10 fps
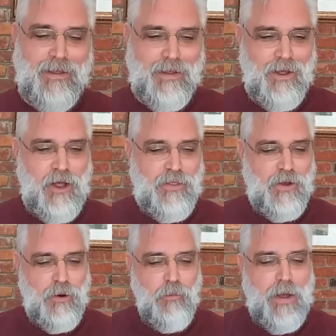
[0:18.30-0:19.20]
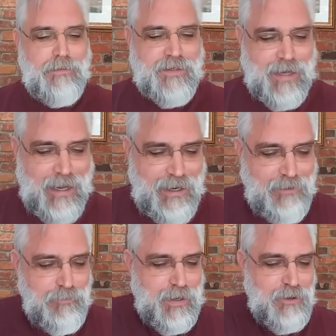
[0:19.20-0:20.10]
On their website,
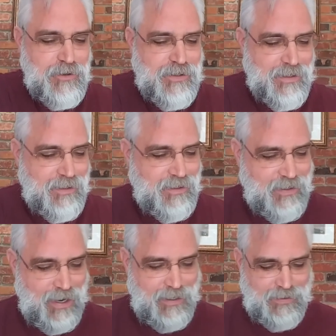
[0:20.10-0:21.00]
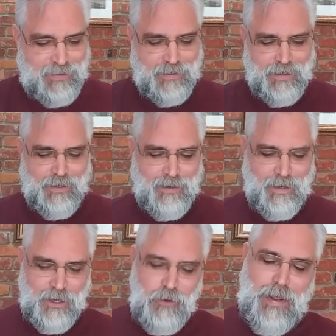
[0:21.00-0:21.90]
Peterson says,
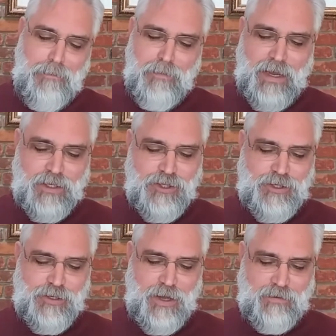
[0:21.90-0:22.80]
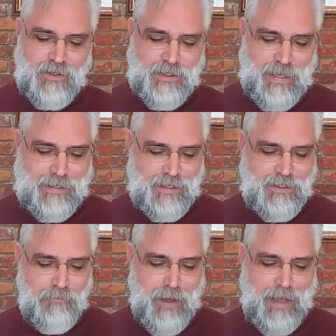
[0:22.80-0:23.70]
a unique mixture of selected
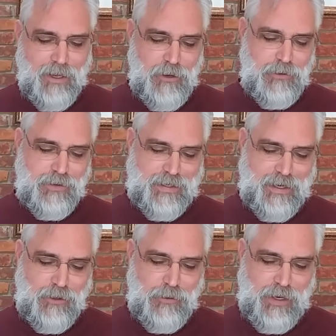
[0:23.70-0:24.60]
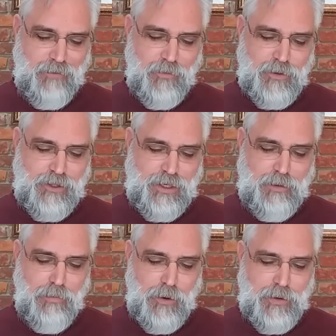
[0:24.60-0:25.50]
tobaccos, including Virginia
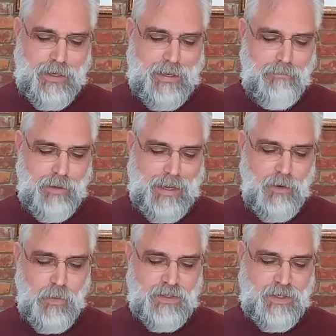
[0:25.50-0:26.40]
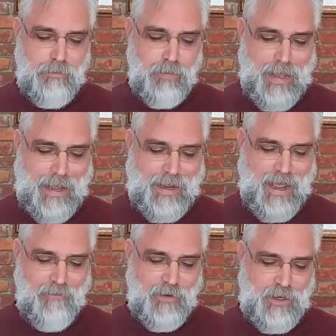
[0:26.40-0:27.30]
Burley, blended with some black
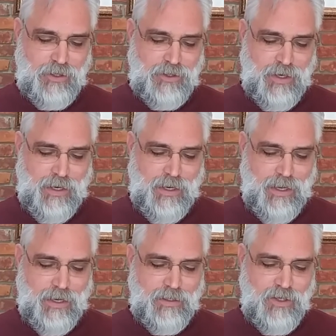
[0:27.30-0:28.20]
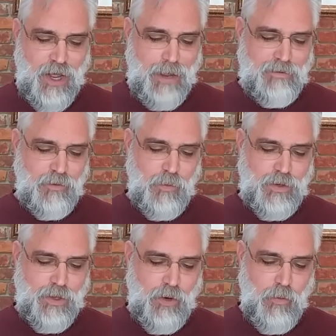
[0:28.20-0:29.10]
Cavendish, and topped
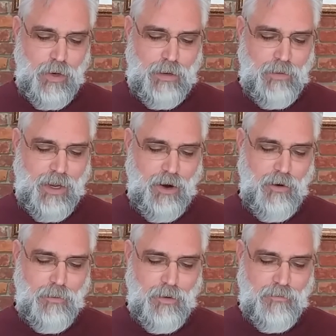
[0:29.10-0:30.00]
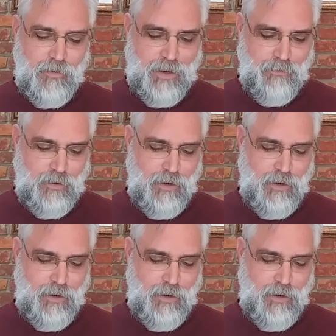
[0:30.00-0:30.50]
with a cream caramel flavor.